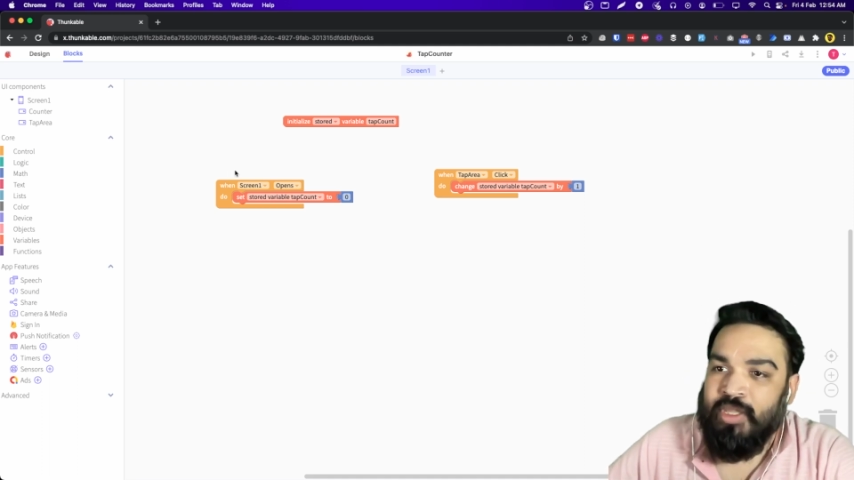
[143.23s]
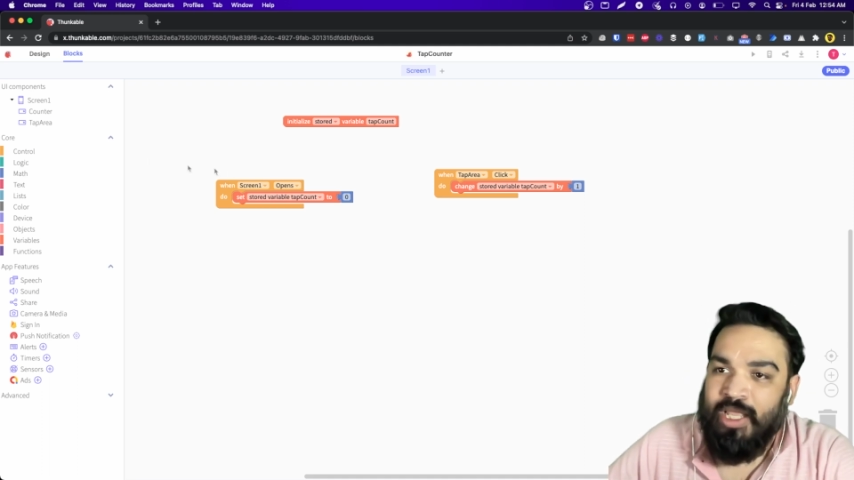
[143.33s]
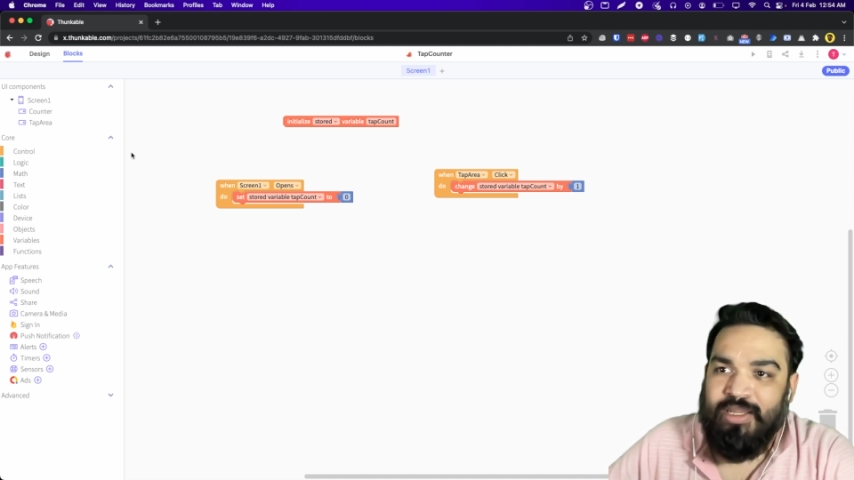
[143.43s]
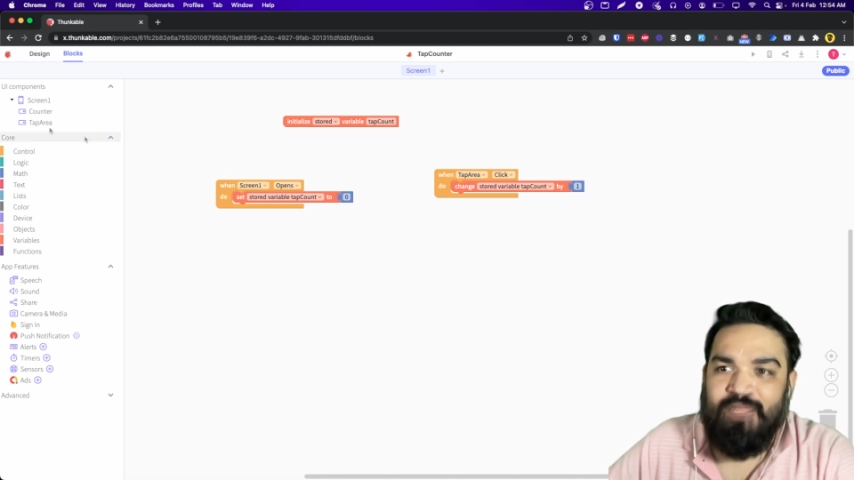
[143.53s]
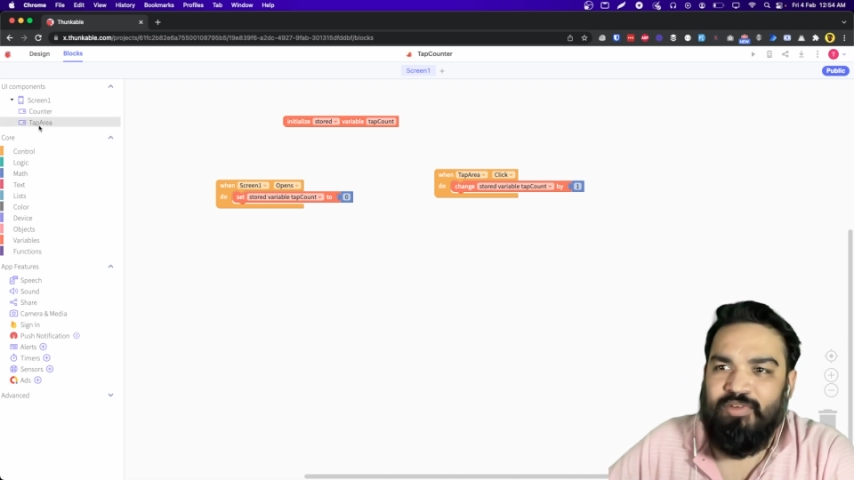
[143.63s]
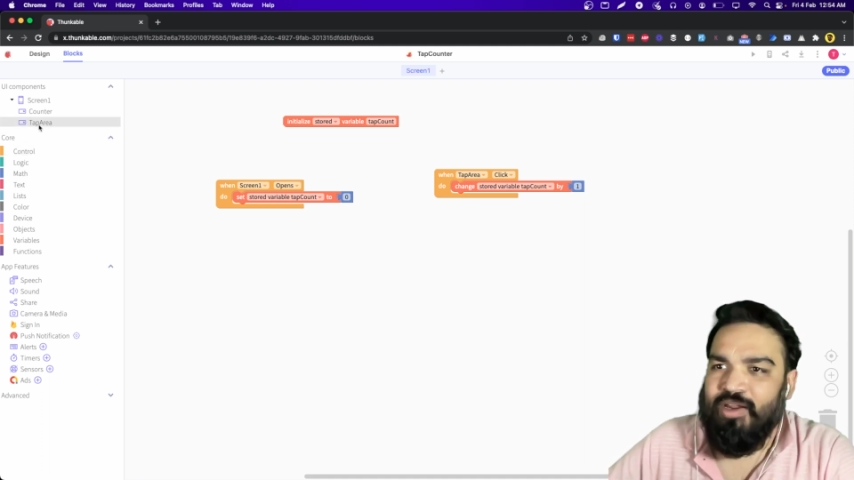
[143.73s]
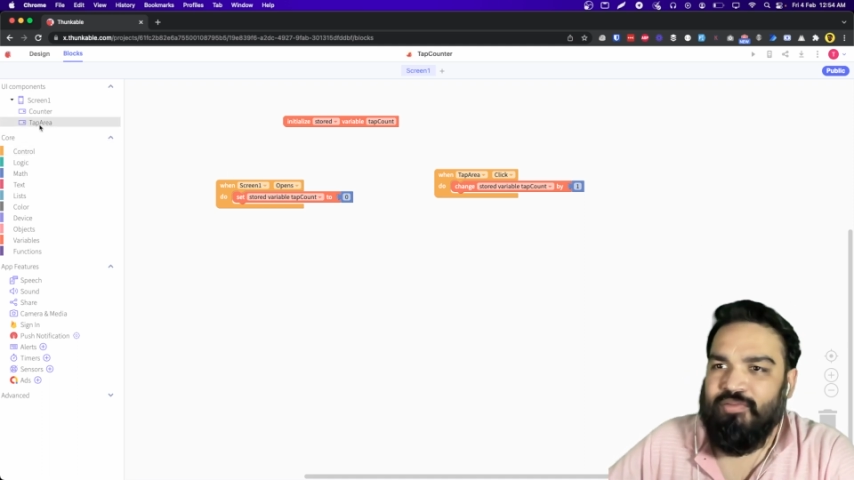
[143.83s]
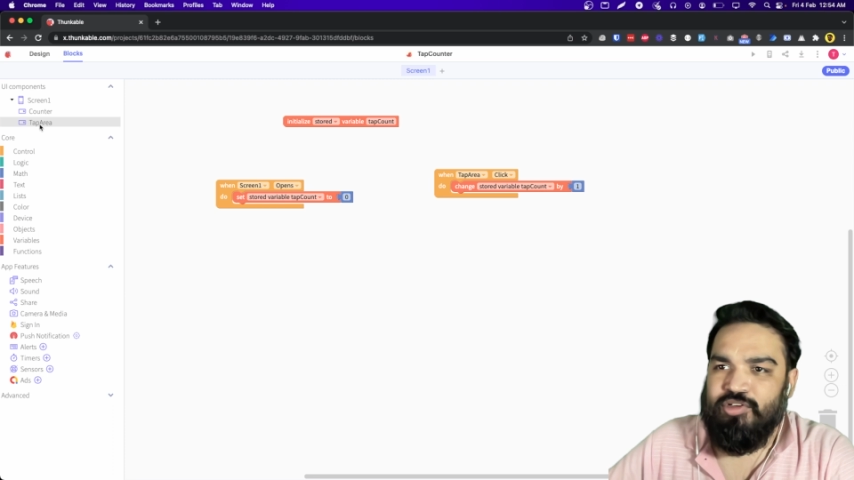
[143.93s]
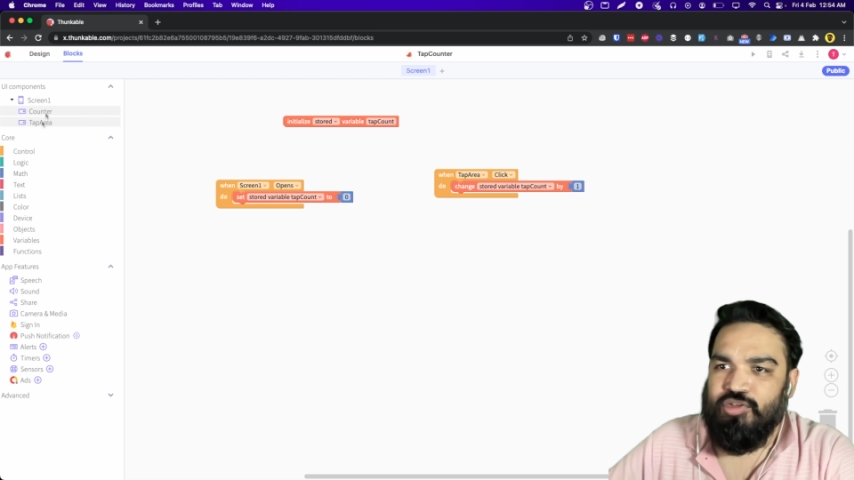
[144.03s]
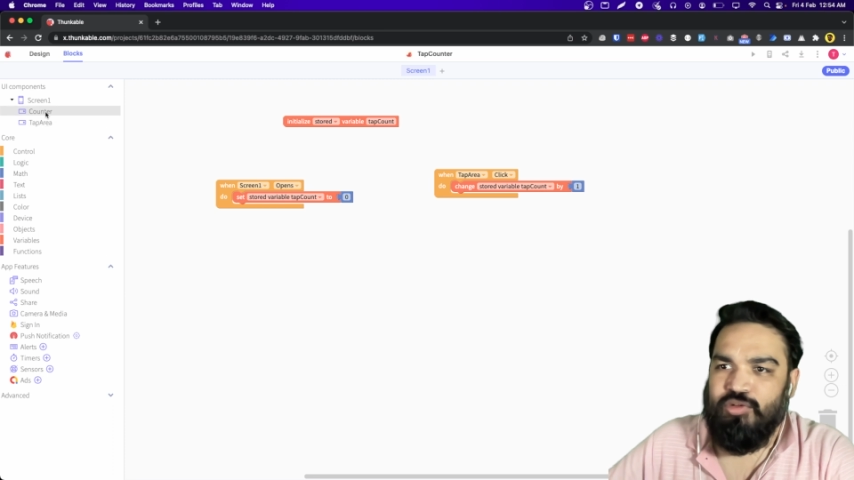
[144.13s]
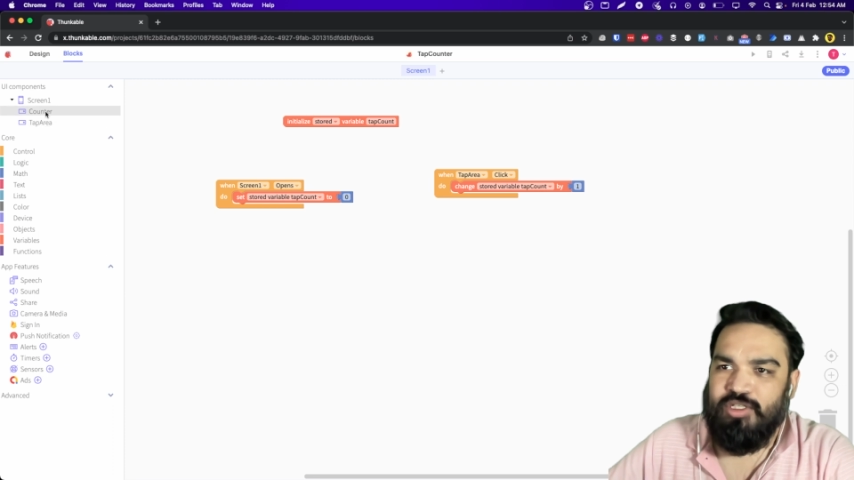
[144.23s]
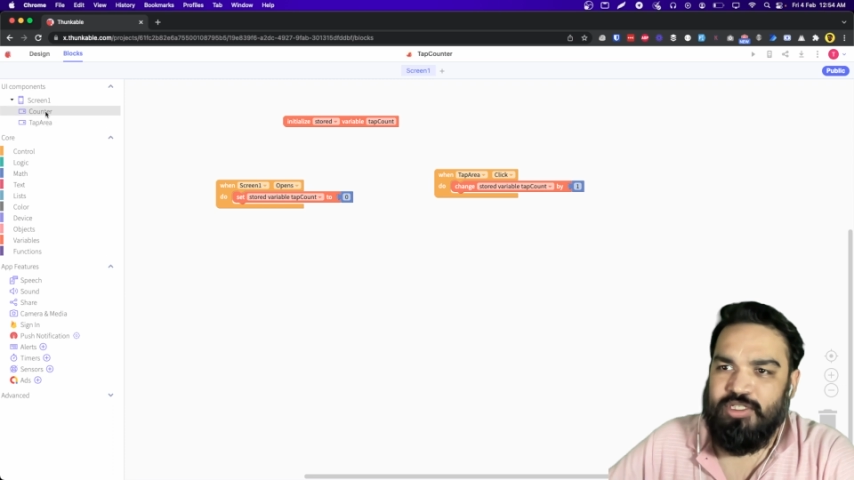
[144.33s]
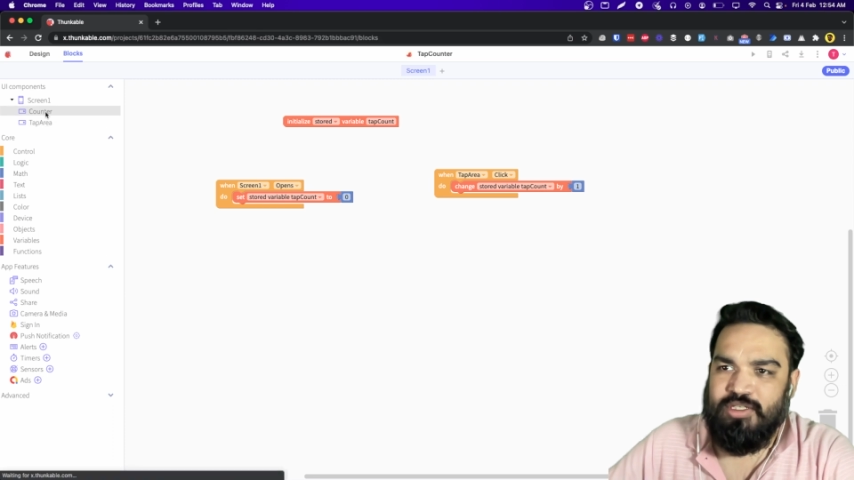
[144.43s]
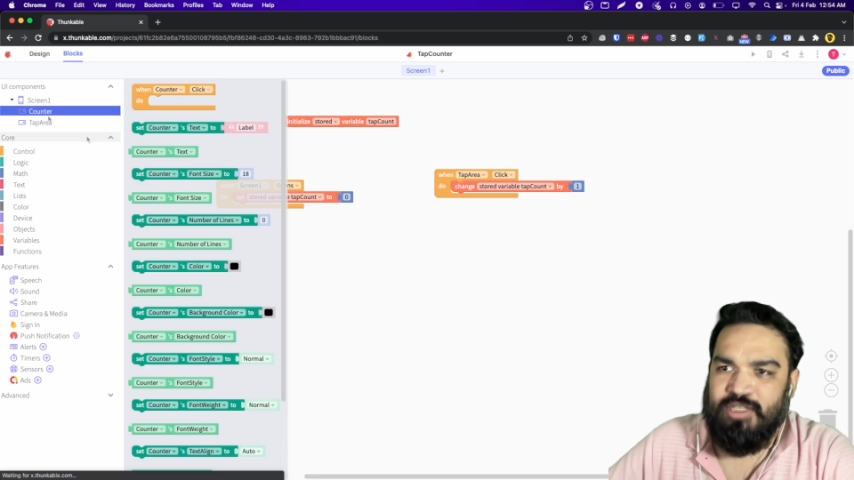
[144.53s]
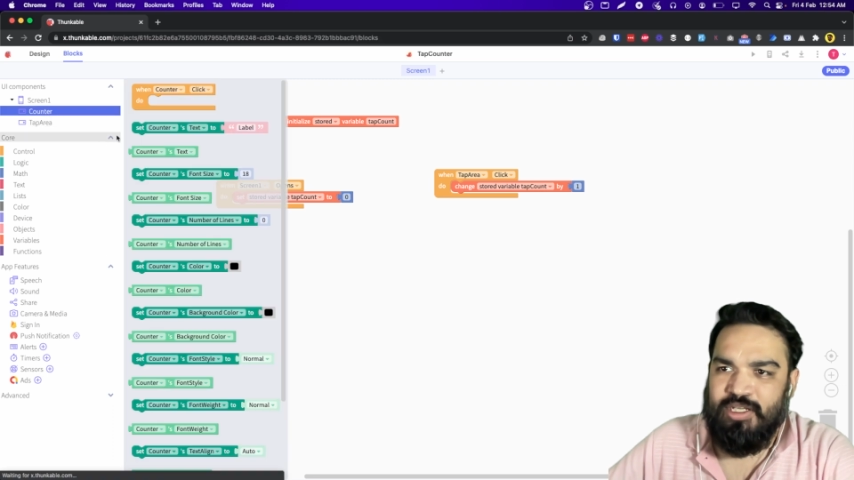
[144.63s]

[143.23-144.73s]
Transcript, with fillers: And then we have to show this